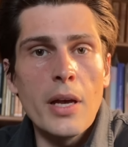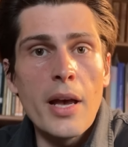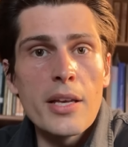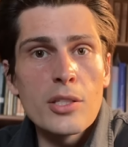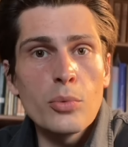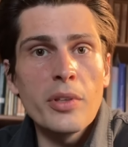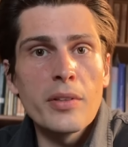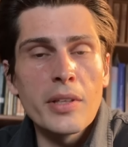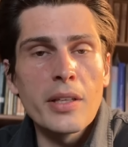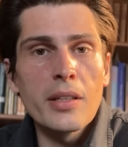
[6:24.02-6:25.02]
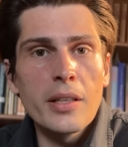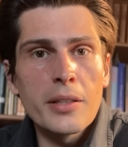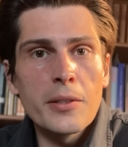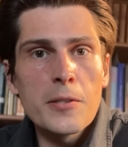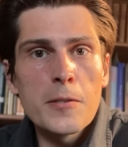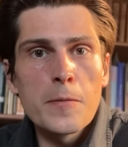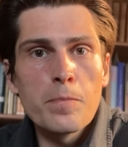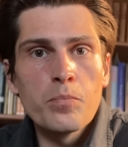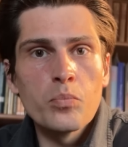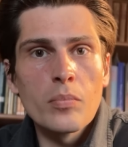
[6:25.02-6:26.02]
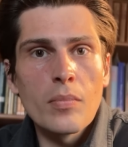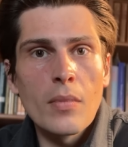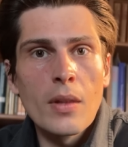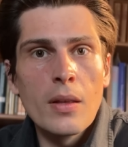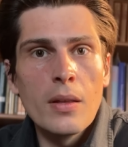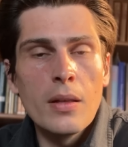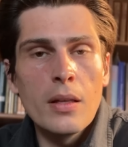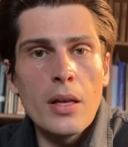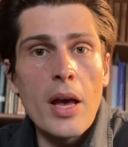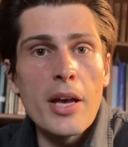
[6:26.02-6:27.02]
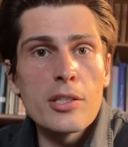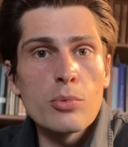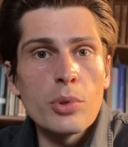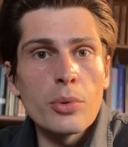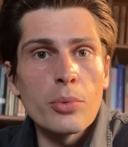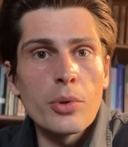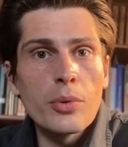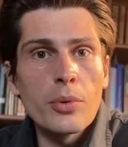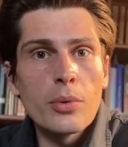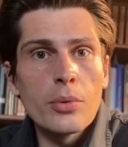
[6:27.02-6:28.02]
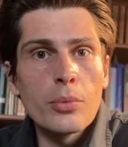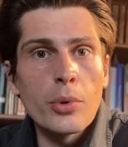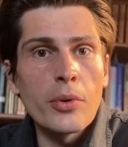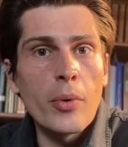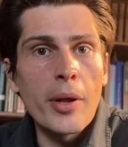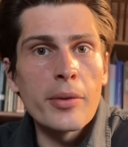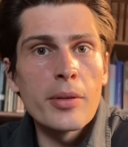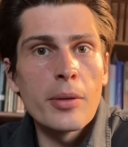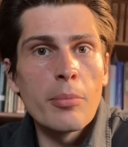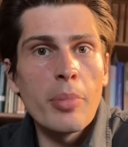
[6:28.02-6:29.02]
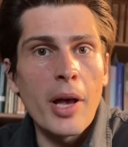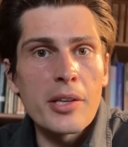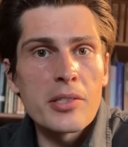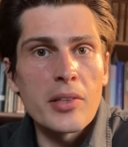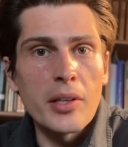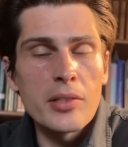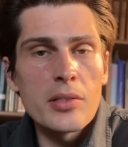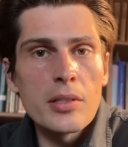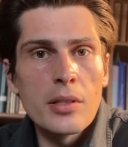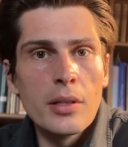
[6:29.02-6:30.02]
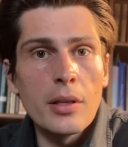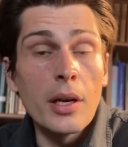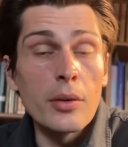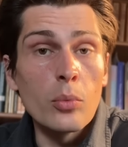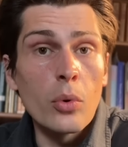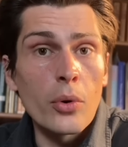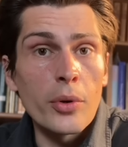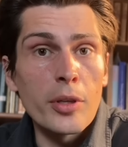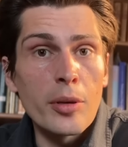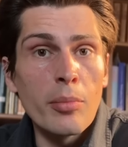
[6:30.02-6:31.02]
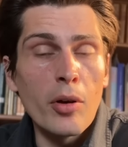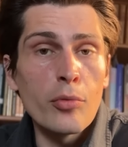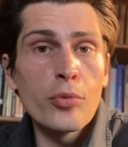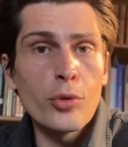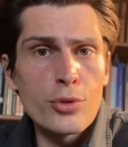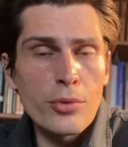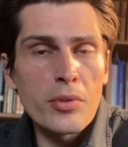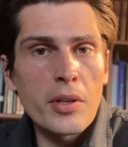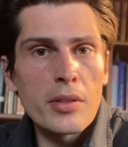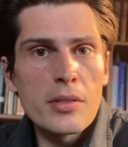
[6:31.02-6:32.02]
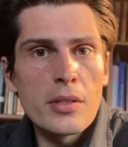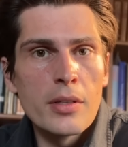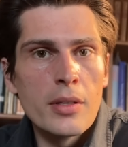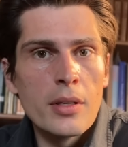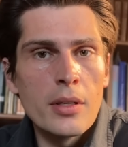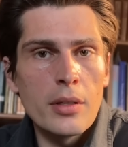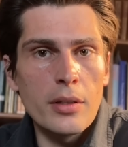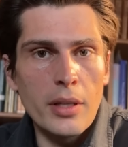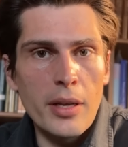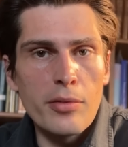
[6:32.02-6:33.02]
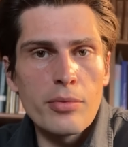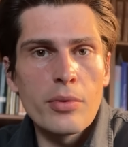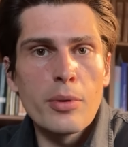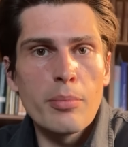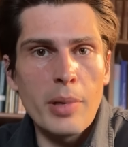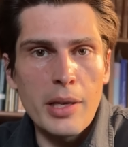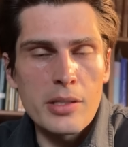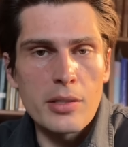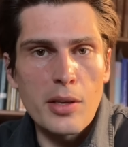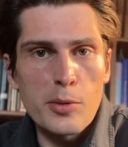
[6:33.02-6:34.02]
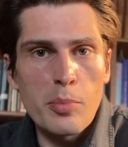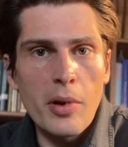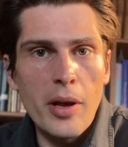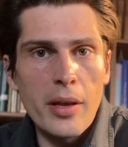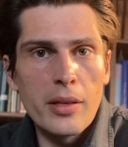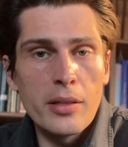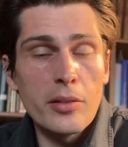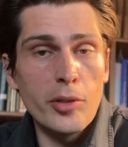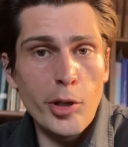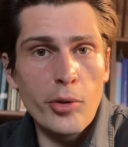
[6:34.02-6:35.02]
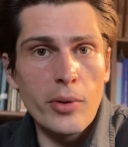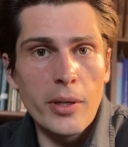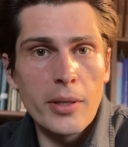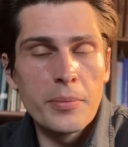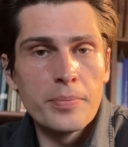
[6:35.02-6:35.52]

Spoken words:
As we think like this, as we regret past things and worry about future things, life passes us by, literally.